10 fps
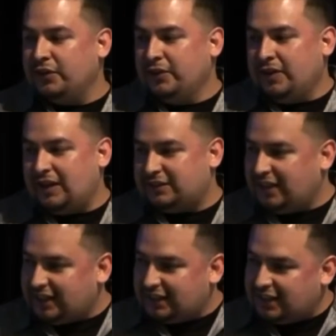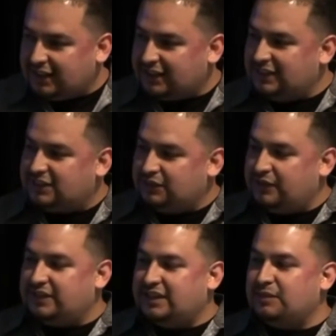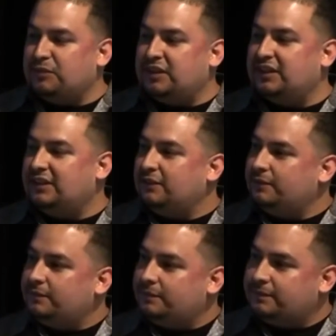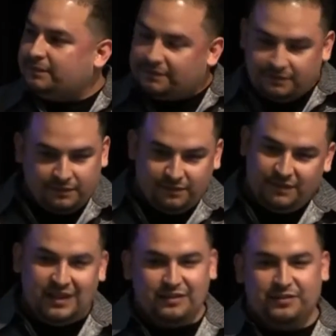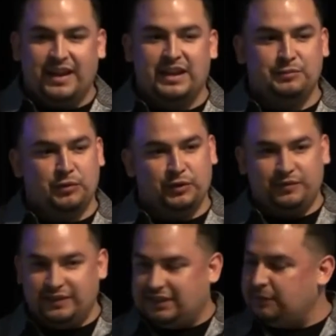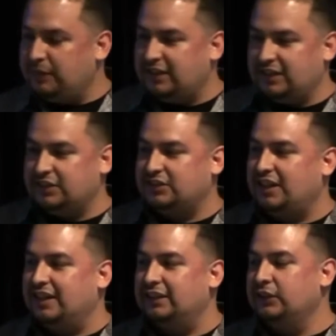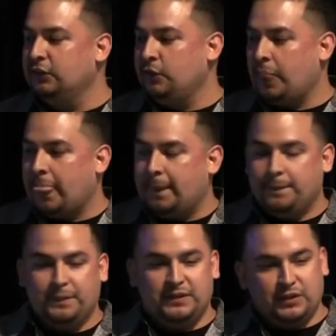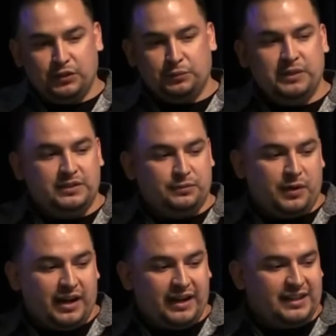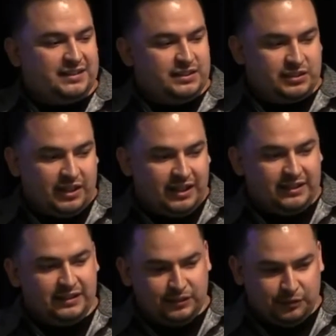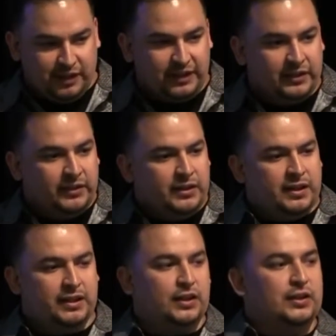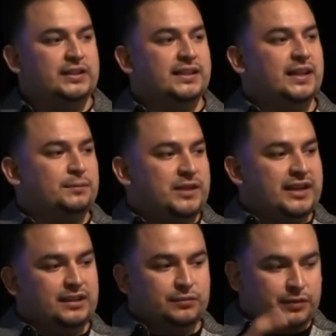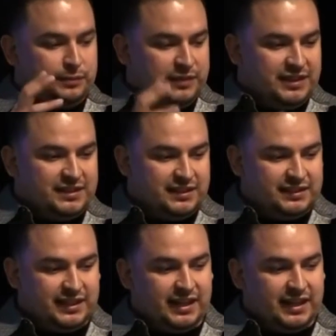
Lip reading: I take it like it's a 15-minute of fame or a 15-minute of shine. But they're the reason why I get to shine in a way. And the only thing I'm taking from this is that